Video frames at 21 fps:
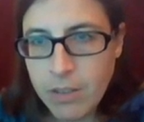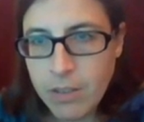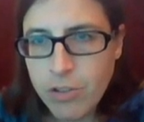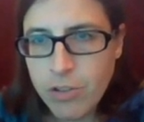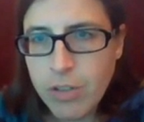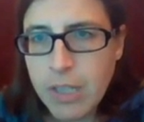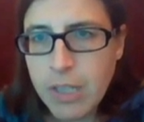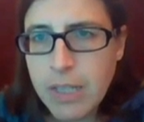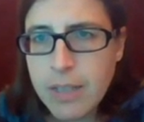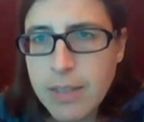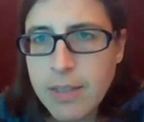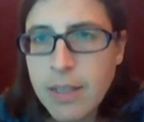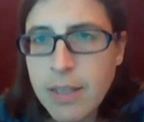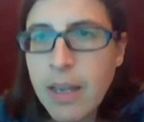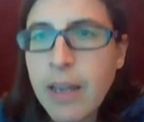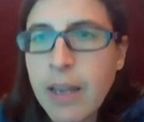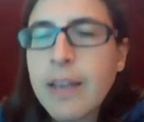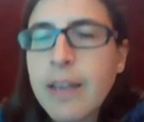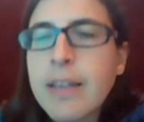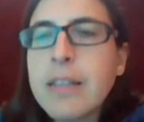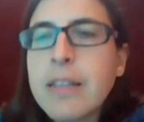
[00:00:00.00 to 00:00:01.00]
So this
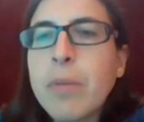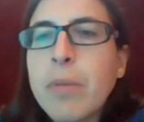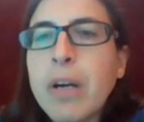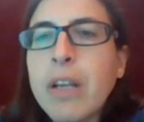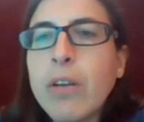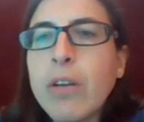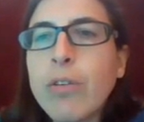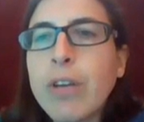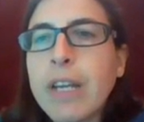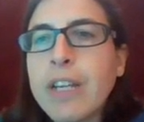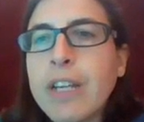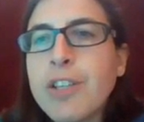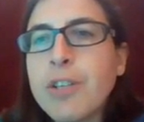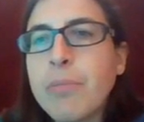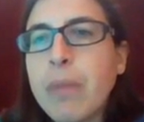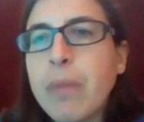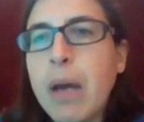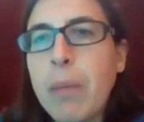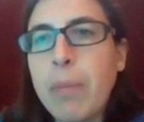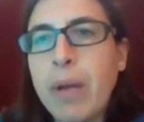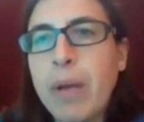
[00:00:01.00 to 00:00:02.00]
is my
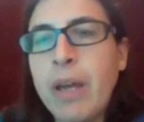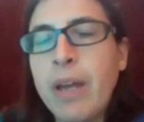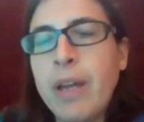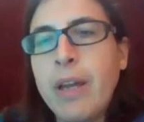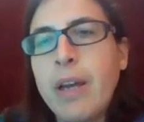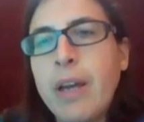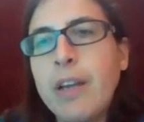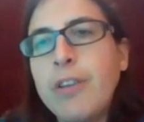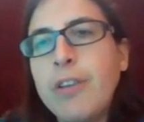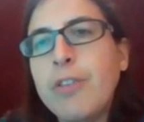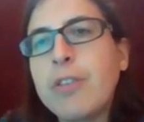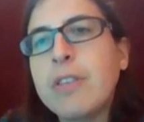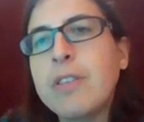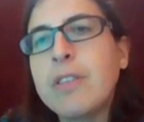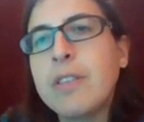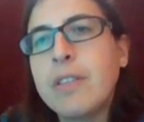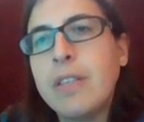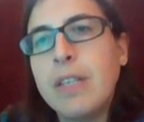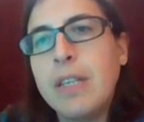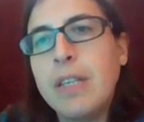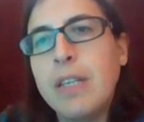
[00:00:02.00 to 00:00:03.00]
location map, and you can
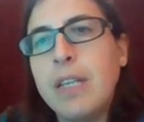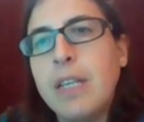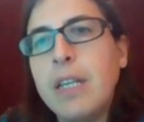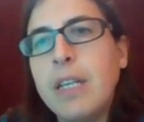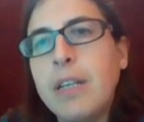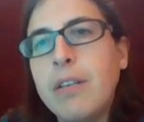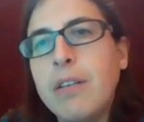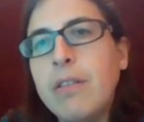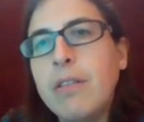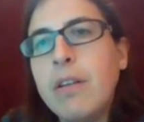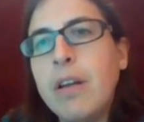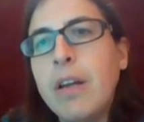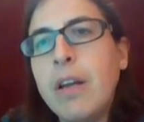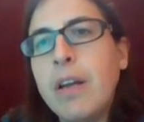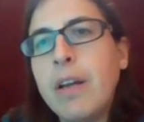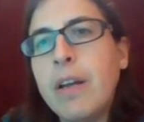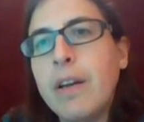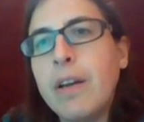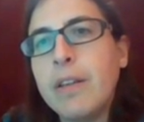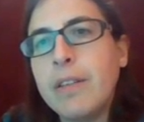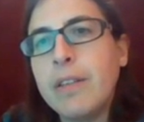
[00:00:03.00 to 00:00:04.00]
see here,
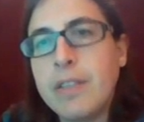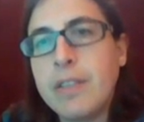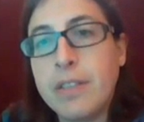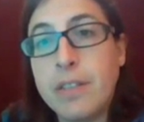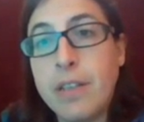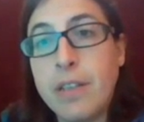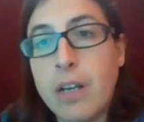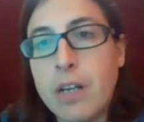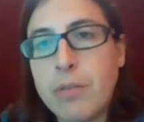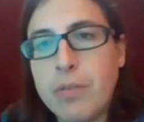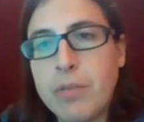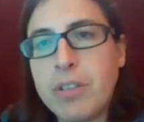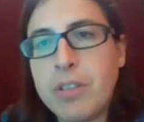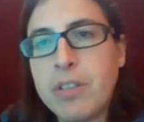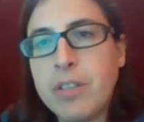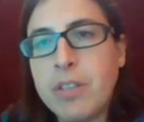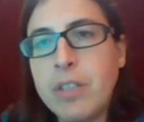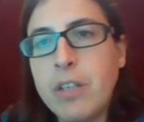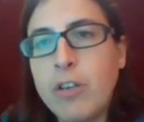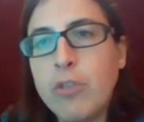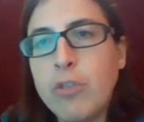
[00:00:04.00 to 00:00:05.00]
this is the Irish
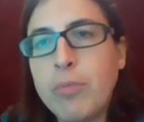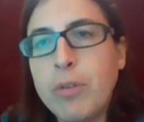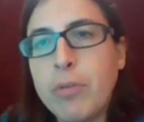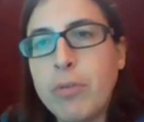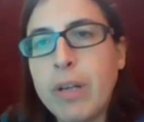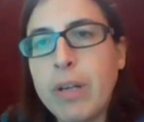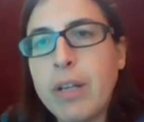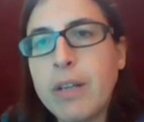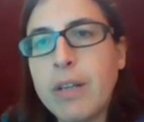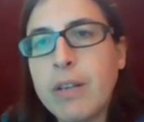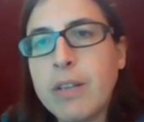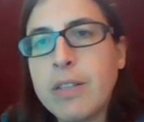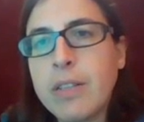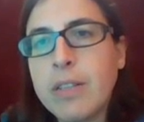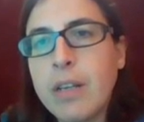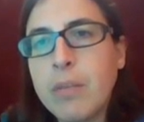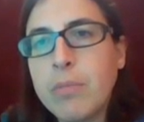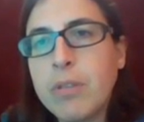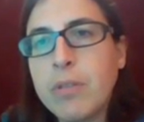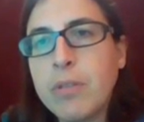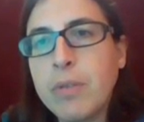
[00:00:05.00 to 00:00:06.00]
Sea. I hope you recognize
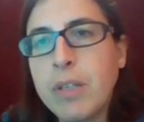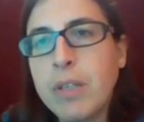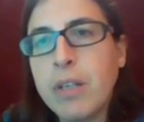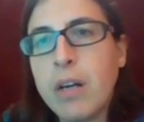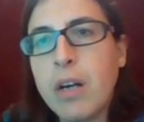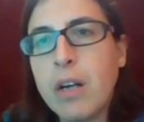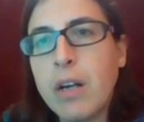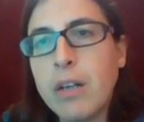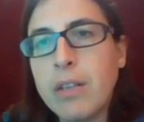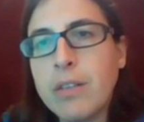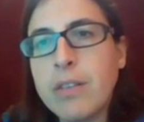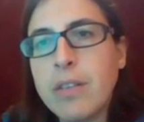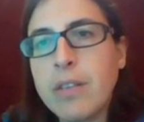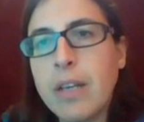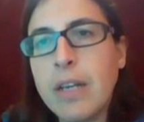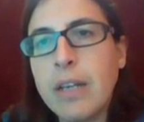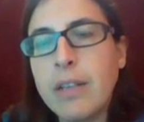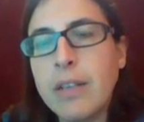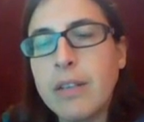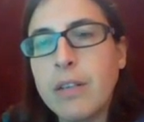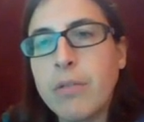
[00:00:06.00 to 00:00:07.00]
that, between Ireland
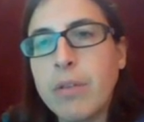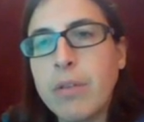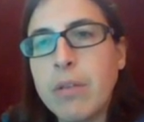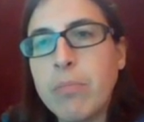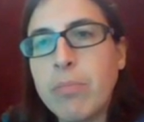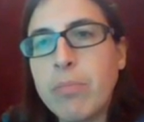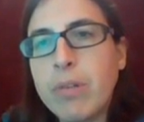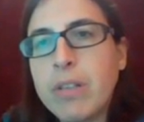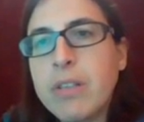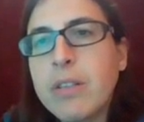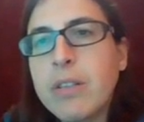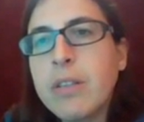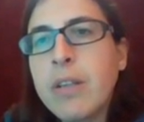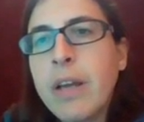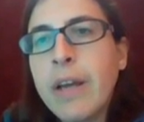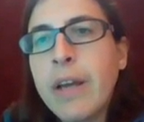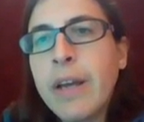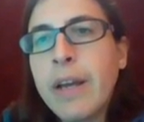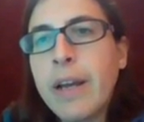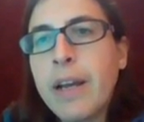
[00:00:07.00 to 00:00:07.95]
and Great Britain.